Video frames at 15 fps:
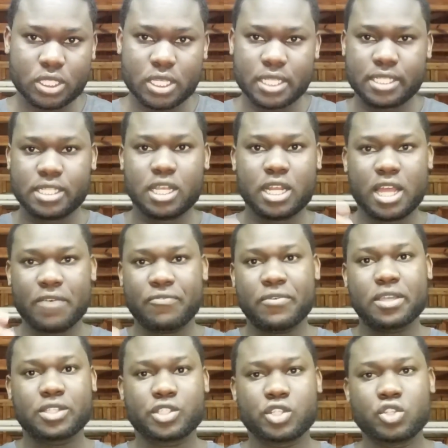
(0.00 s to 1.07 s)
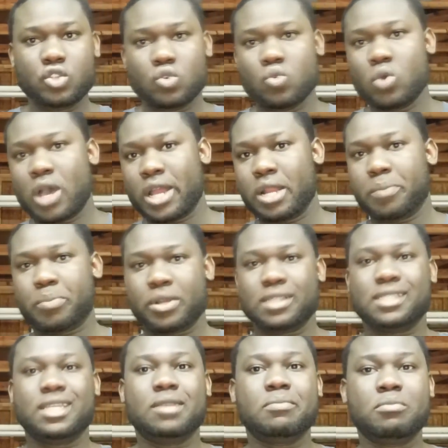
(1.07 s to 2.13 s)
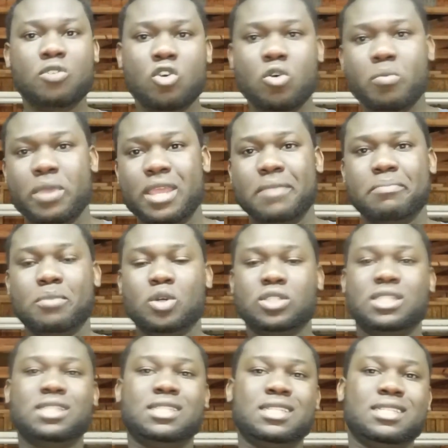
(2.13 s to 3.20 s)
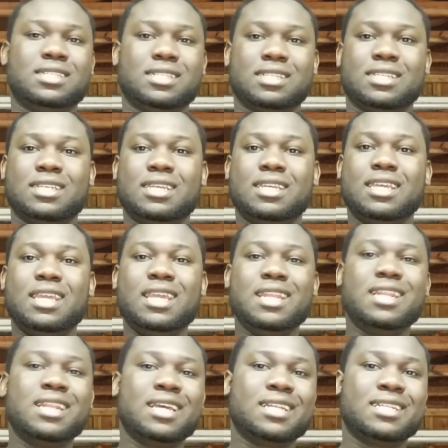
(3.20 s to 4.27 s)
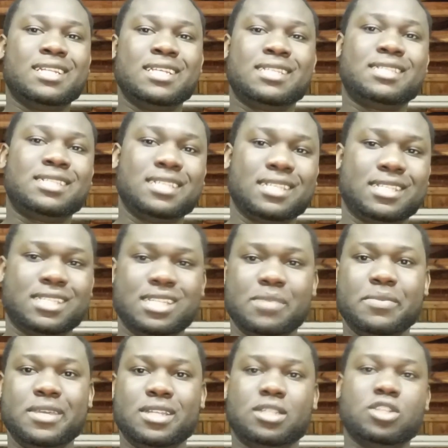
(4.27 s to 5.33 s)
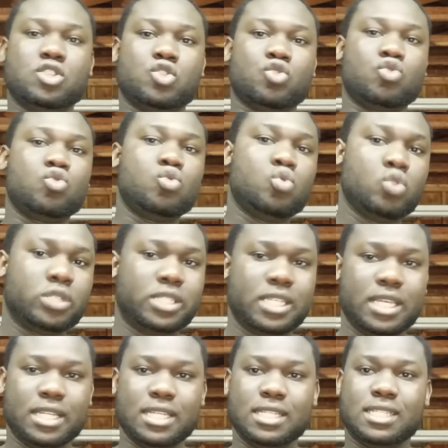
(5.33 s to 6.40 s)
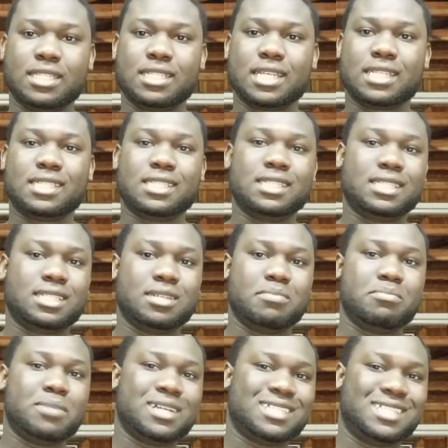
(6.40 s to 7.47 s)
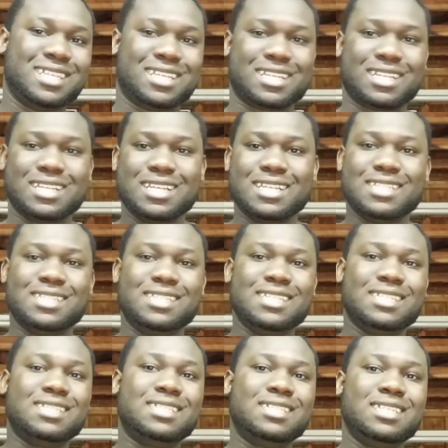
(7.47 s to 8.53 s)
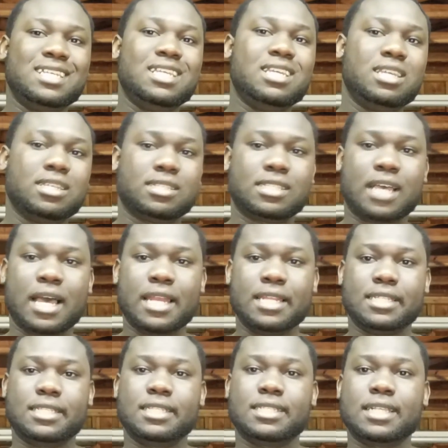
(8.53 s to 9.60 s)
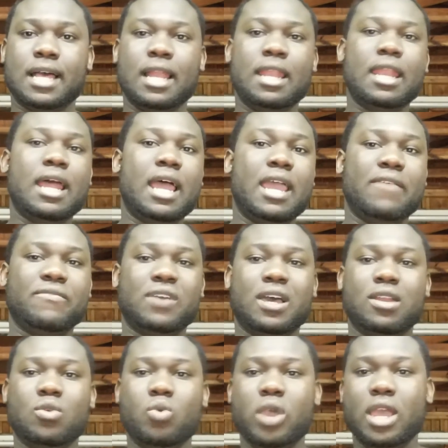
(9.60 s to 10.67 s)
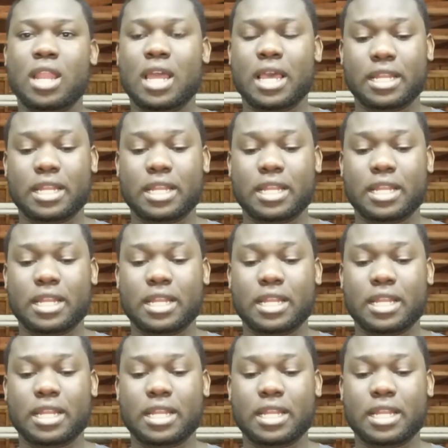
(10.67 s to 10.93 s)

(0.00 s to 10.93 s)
It's not affecting you at the present moment, but it is in the system. It is rooted. It is a systematic disease, and it is alive and well.